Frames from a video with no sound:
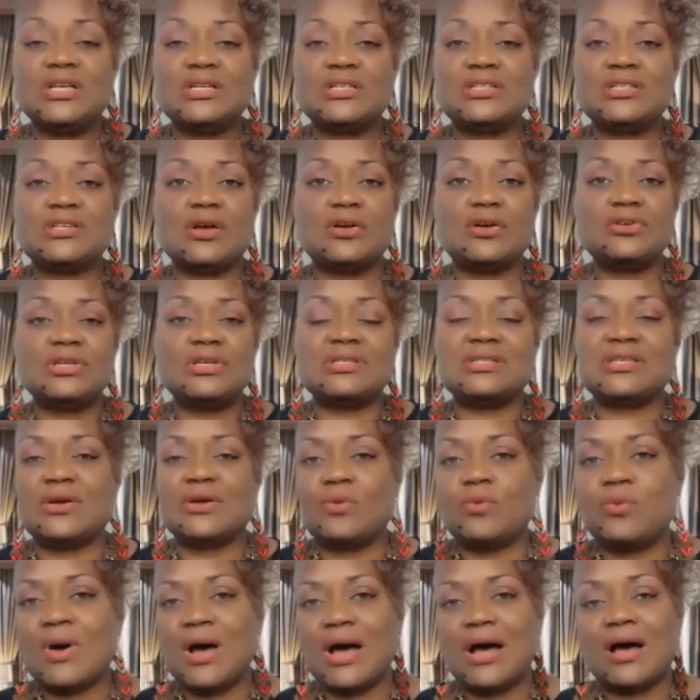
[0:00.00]
So you said,
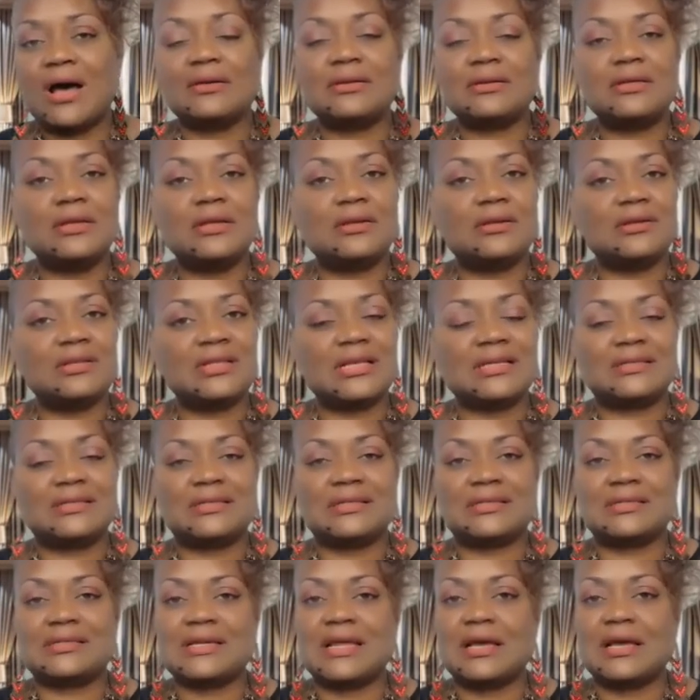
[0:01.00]
wow, that's
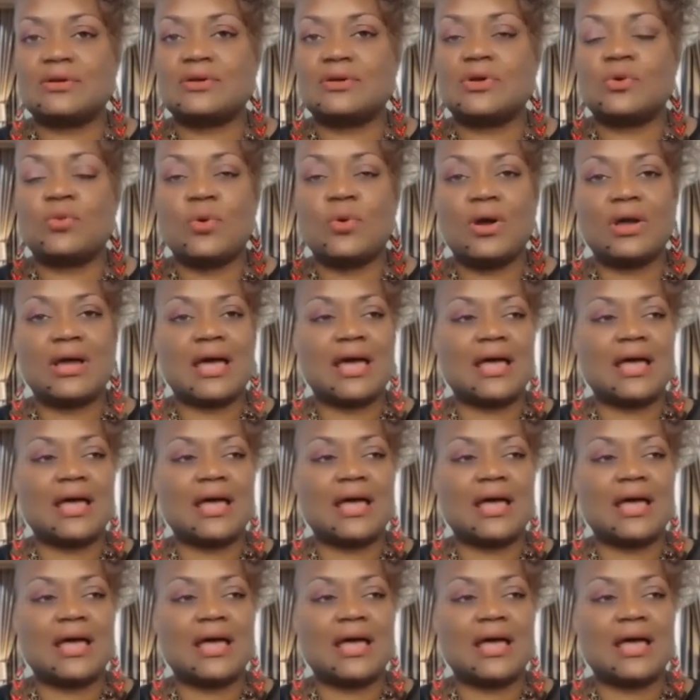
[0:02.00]
just not going to work.